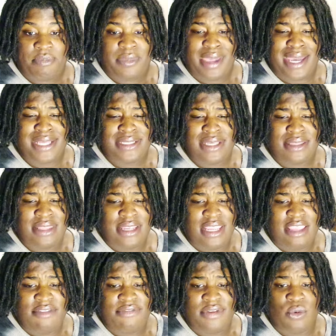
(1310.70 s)
I said that
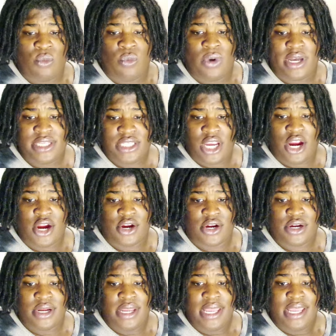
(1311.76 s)
if it was
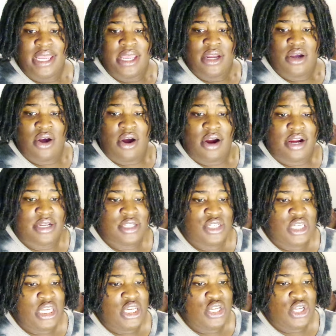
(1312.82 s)
her car,
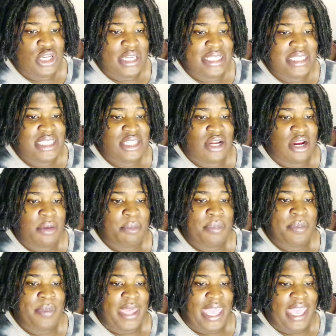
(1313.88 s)
she could start
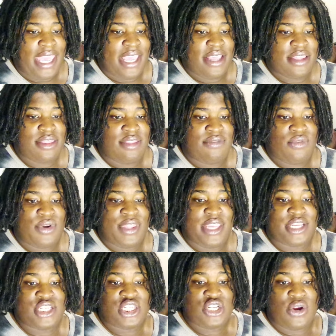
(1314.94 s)
paying for the
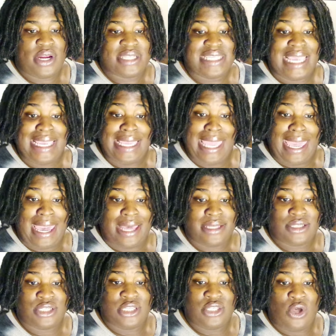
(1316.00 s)
insurance and
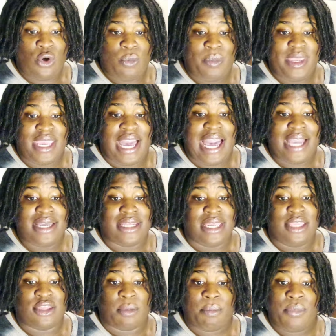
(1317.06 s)
gas. She told me I could
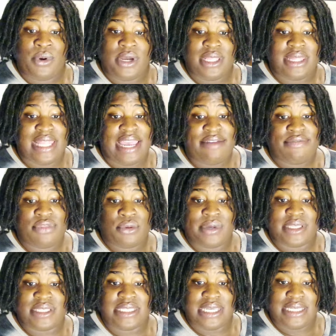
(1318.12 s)
either put Life
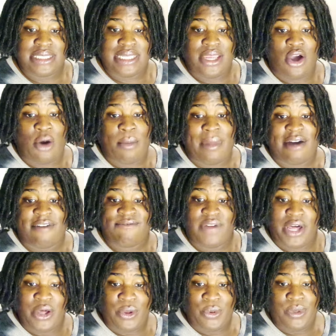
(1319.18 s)
360 on my
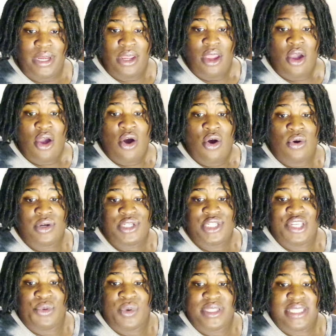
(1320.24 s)
phone or
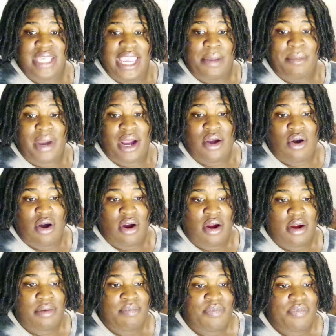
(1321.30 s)
she would take my car.